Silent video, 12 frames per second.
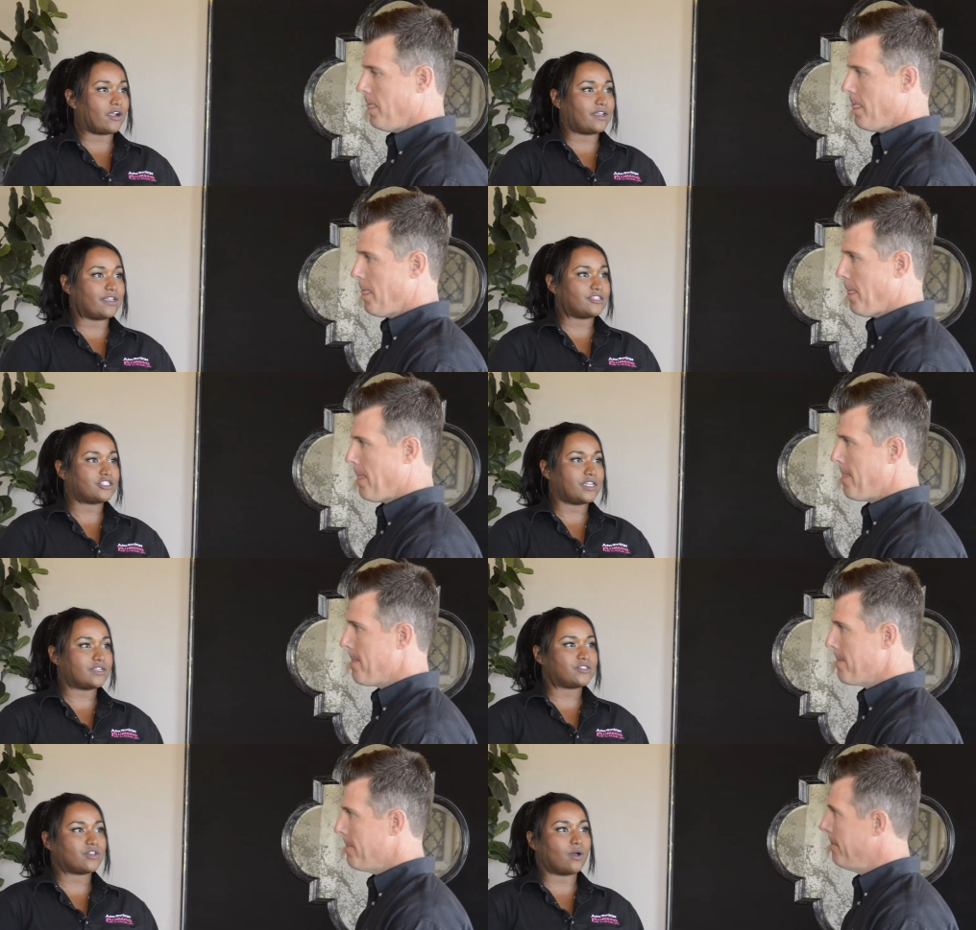
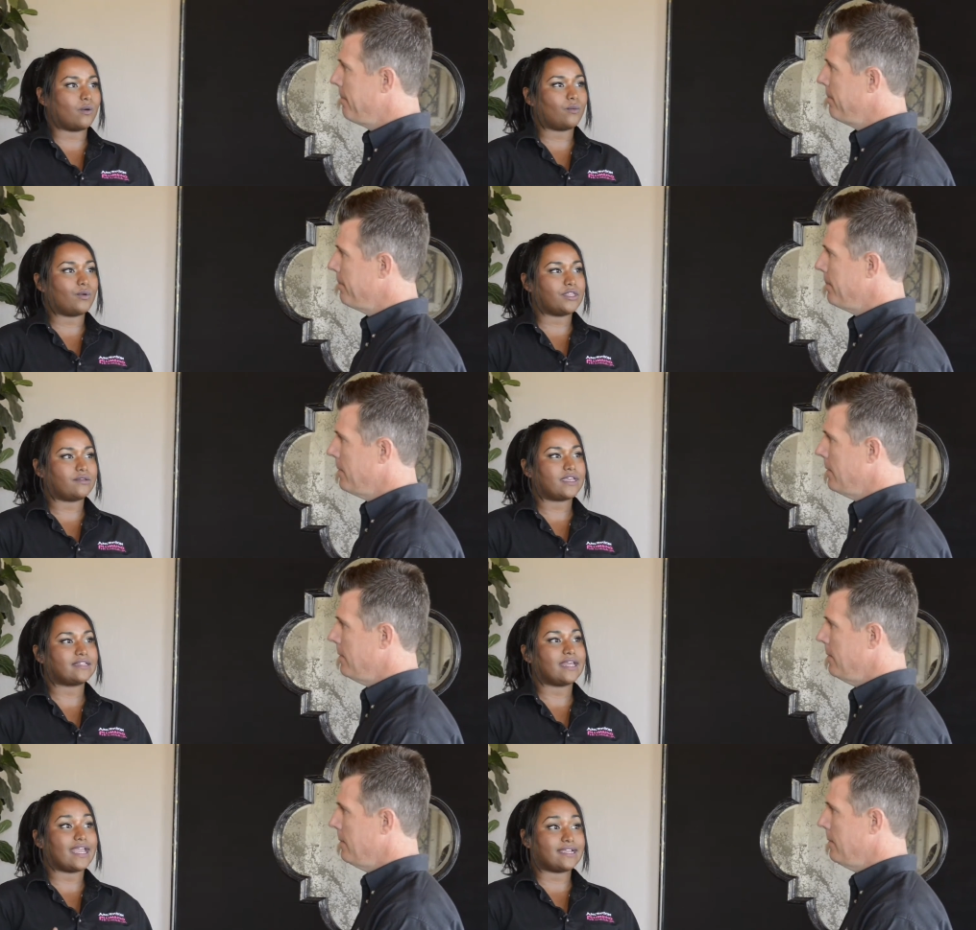Speaker 1: conditioning. So when you
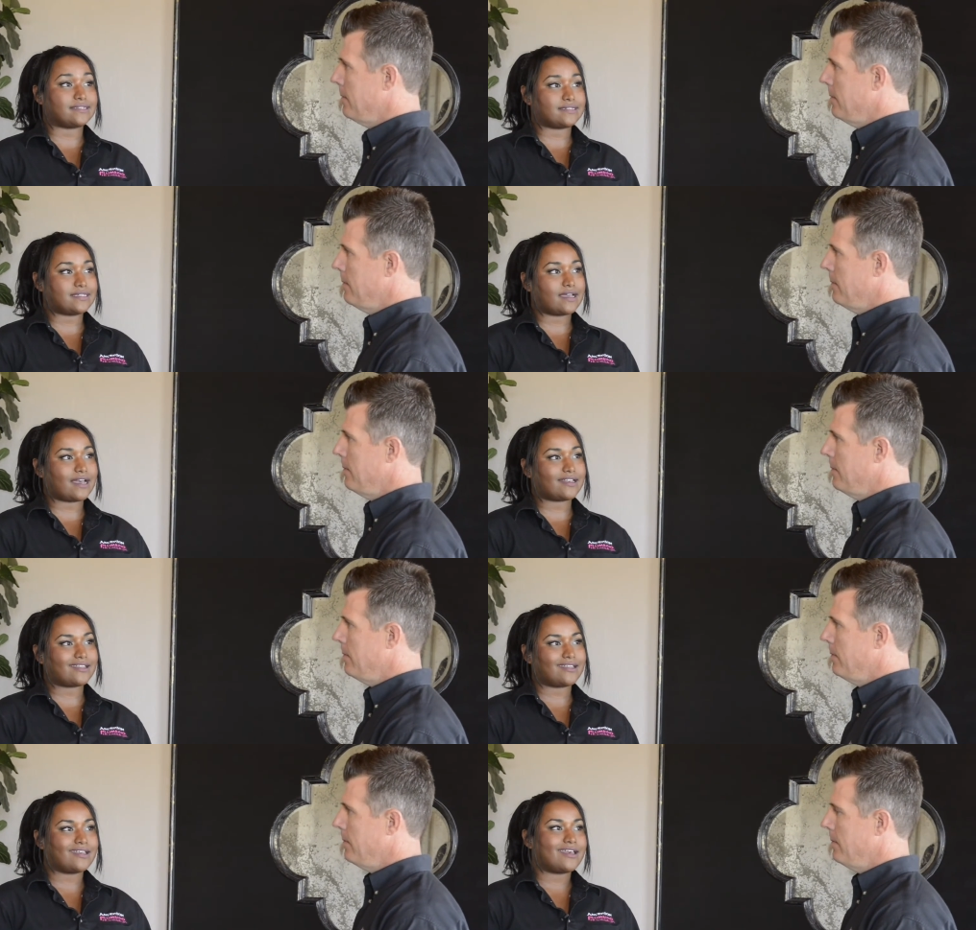kick the A C
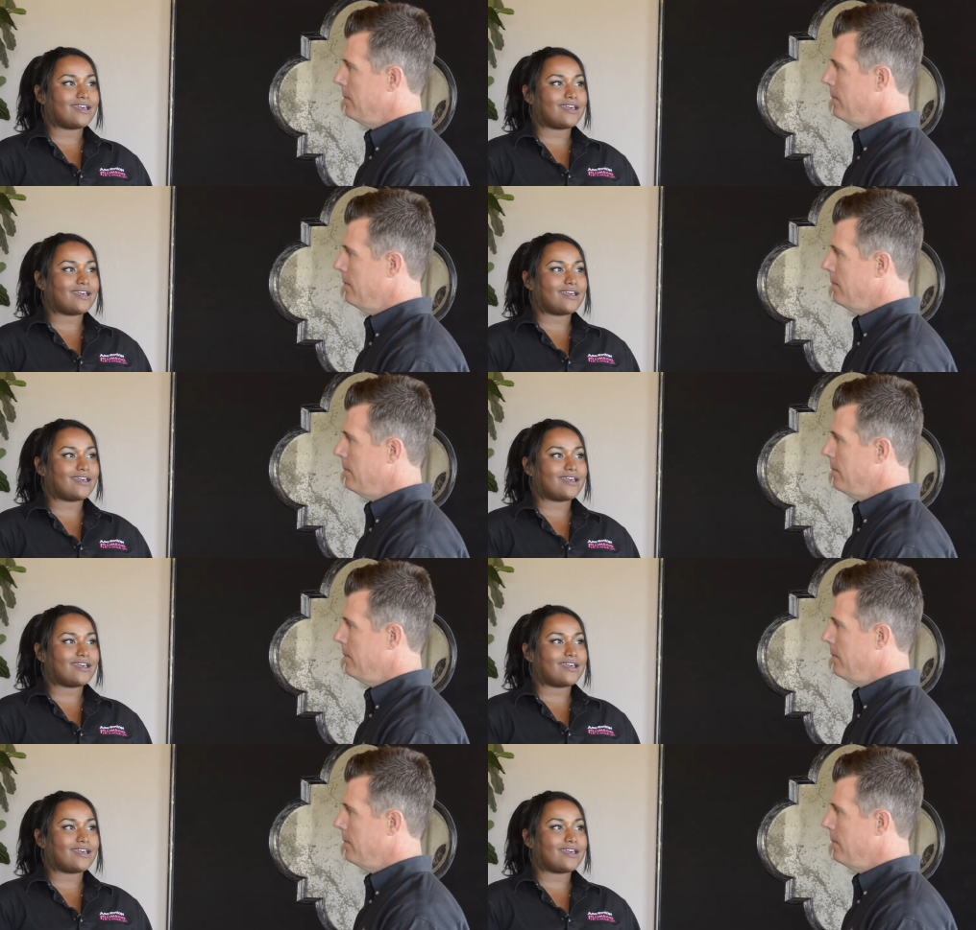on,